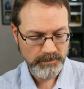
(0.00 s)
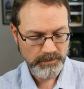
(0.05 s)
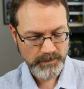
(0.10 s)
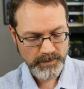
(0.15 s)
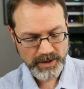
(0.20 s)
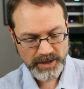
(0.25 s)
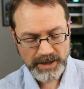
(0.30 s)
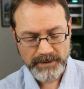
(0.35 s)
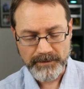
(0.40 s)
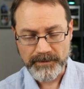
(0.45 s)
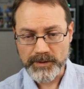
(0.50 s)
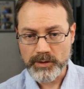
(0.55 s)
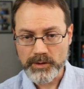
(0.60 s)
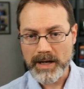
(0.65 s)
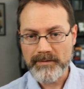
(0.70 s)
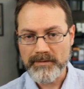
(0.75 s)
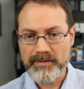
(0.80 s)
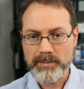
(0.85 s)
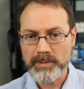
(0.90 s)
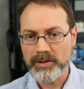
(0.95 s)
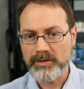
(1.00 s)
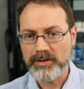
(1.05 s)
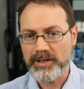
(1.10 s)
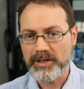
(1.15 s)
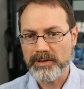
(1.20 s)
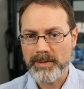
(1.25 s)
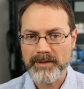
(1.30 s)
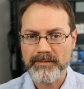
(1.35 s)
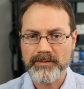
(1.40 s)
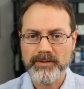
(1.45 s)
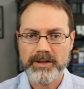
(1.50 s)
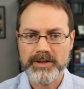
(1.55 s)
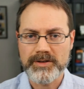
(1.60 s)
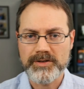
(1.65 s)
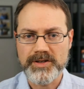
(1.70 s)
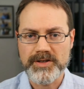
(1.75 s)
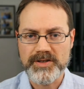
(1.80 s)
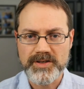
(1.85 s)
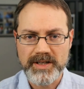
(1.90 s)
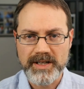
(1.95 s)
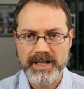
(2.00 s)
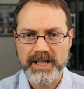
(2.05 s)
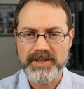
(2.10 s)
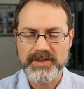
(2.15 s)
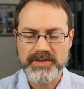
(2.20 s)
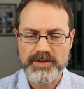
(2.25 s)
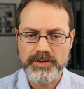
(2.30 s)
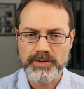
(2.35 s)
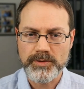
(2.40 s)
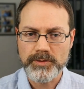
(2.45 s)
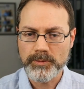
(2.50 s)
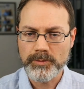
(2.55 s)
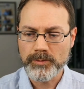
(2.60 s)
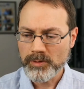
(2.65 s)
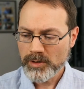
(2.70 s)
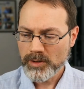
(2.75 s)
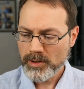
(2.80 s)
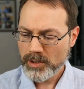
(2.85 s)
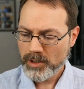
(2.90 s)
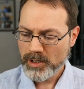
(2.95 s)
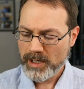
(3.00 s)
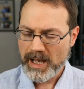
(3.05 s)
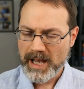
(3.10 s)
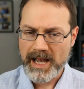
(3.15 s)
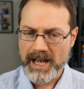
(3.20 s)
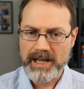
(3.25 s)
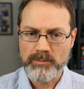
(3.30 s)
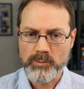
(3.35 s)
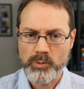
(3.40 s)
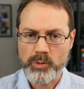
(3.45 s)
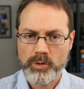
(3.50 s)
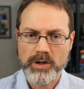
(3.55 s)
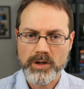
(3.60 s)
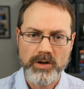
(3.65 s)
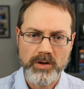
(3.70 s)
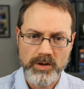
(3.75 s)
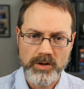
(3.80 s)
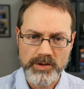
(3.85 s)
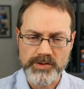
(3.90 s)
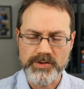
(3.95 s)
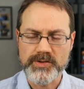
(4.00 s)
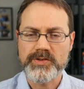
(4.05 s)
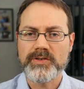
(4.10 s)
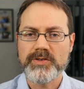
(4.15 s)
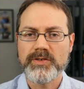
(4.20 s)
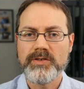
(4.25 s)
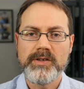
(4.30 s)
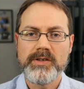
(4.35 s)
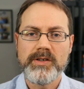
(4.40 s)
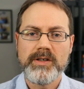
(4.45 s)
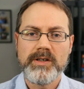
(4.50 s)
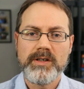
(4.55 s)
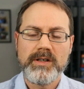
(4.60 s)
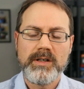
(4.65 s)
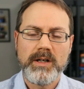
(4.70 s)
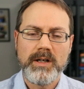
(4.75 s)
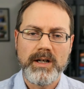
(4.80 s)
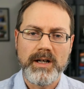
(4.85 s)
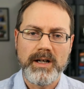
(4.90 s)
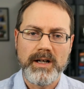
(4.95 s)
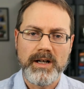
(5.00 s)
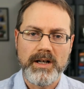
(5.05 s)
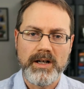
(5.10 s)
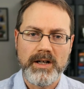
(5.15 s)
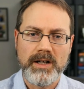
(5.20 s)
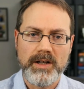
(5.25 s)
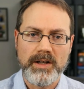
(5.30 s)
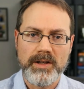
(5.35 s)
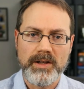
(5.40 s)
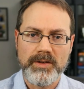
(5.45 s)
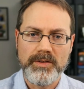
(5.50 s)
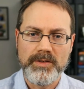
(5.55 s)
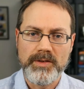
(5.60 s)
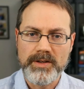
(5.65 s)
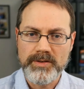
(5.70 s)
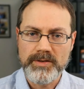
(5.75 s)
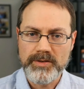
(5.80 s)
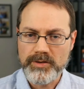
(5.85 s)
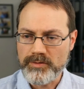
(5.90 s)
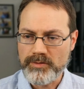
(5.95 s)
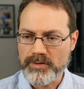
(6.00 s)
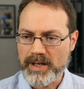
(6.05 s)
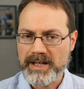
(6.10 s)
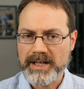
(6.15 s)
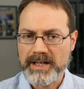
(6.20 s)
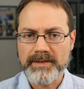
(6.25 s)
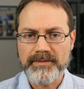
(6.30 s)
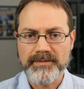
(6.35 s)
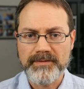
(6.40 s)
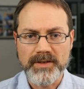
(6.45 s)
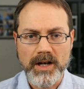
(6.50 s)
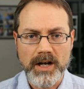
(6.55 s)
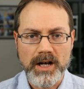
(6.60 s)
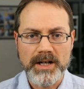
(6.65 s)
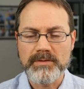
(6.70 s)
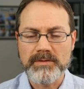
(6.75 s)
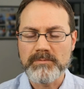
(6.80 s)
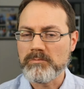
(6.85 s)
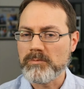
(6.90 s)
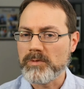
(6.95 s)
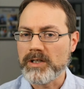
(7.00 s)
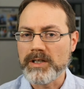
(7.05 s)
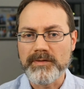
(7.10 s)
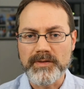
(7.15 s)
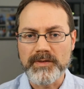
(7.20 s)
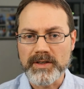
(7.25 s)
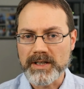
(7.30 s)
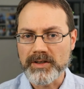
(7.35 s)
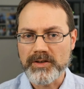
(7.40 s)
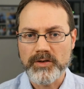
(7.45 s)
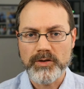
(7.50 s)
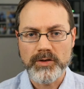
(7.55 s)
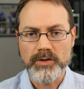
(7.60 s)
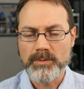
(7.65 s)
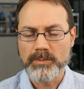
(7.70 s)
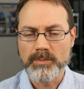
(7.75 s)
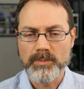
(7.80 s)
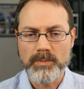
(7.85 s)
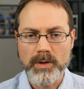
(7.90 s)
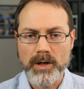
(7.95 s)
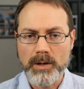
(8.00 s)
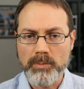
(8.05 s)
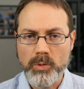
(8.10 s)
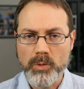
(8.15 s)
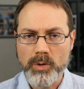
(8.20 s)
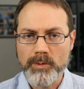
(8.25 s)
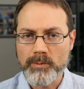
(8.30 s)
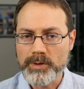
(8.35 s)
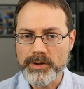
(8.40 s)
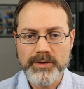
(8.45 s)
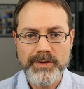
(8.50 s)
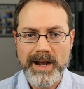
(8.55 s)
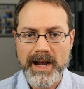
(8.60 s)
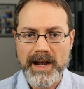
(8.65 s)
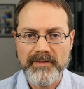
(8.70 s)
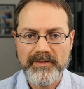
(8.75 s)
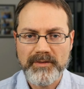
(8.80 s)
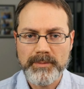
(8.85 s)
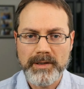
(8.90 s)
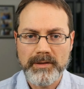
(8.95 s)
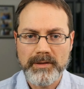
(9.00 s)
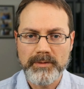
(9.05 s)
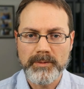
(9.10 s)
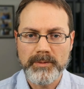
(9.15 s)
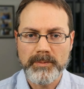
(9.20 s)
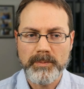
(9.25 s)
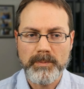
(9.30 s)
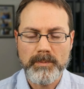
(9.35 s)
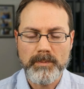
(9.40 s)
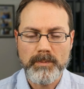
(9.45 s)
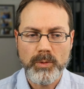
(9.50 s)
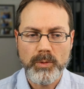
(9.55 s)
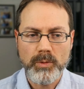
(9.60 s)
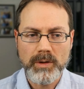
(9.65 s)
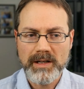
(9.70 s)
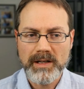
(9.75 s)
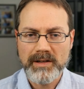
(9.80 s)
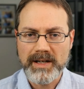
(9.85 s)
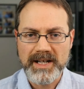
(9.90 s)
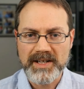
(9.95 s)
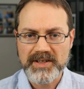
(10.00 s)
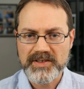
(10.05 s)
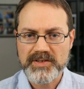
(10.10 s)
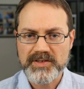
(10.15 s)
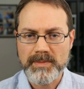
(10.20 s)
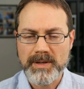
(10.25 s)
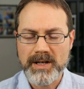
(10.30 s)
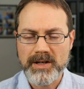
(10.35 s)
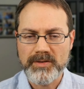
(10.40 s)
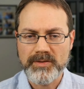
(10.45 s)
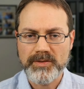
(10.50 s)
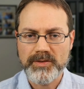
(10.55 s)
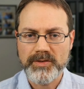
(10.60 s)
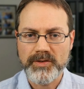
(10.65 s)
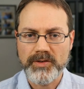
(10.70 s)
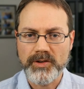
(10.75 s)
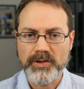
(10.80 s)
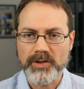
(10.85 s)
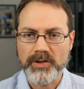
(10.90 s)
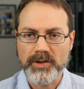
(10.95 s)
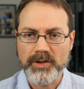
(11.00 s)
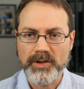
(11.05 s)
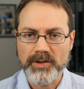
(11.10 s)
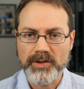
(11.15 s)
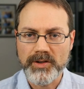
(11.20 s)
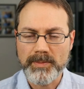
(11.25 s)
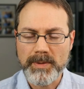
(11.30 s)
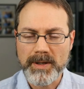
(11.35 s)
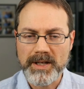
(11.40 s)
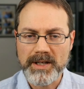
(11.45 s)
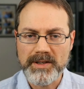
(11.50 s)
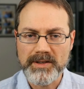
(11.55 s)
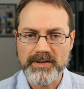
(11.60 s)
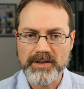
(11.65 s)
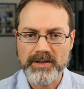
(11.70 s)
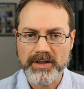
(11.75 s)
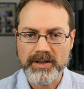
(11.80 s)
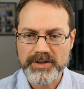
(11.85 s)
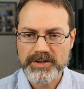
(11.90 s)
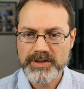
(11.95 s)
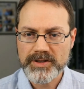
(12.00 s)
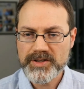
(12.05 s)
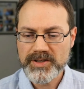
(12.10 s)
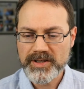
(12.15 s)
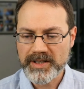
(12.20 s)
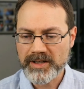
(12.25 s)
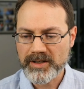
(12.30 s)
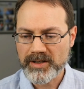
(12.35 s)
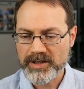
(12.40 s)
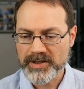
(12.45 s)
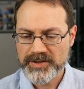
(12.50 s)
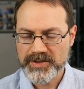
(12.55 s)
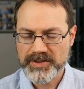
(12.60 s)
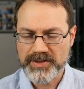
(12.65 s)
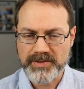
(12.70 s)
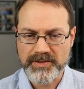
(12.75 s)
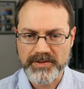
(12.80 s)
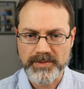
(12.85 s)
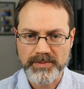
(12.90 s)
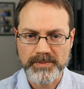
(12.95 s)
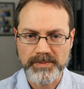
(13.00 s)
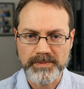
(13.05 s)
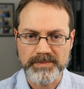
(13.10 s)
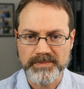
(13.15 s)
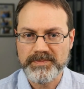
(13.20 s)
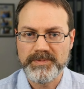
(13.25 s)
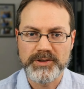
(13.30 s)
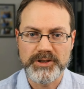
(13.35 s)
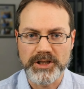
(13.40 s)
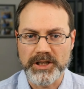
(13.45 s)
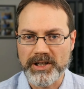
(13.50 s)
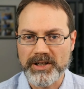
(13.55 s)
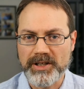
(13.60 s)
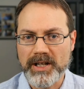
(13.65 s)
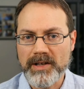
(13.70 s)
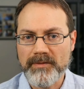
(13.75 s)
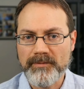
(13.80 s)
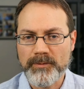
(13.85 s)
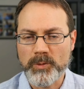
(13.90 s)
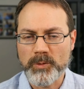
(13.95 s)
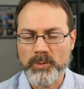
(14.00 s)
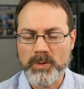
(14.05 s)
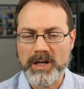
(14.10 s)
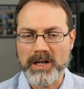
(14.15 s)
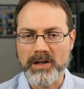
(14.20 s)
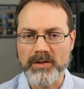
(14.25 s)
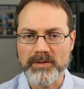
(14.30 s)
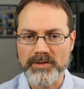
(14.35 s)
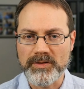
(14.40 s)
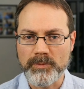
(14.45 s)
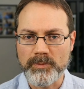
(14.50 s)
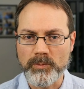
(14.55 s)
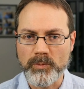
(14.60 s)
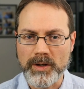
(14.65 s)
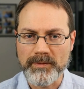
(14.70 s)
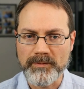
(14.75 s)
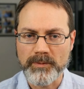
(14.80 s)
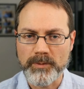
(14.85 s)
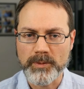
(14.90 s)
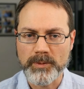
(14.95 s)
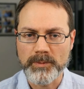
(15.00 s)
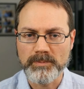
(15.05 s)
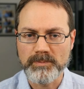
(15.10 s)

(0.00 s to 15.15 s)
If you have the ability to pay for electricity as you add more cards, then do that. If not, if you get to a point where you have to be able to pull out X amount to pay the electricity costs, shut it down for a while and then wait for